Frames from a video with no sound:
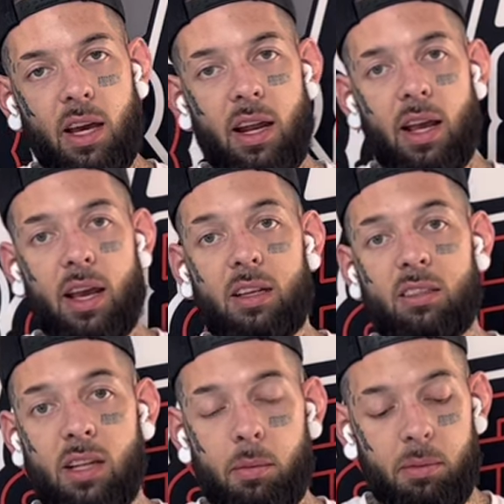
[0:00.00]
at a
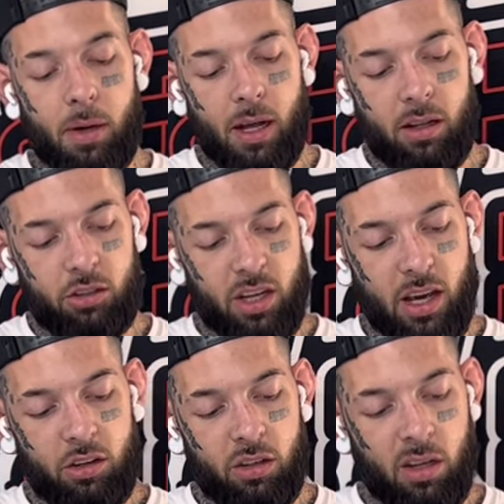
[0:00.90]
semi-polished
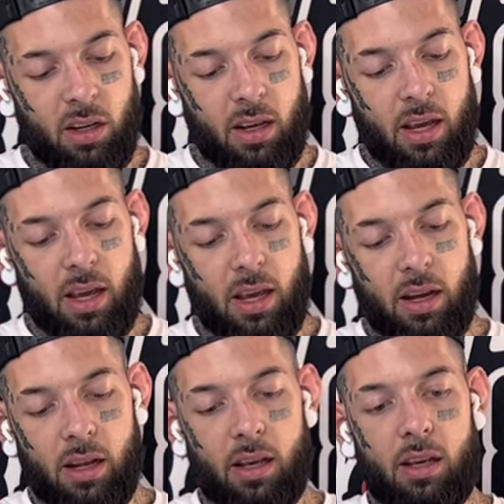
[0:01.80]
edge.
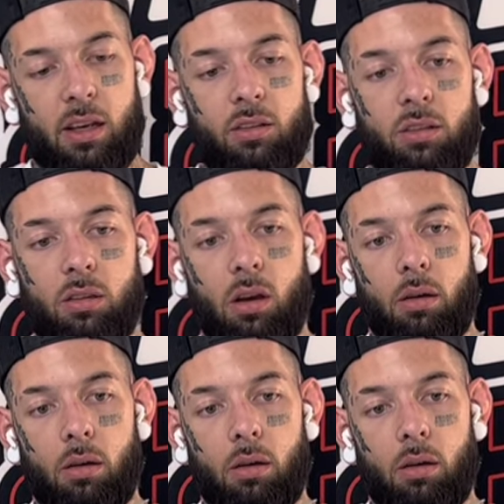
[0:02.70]
It is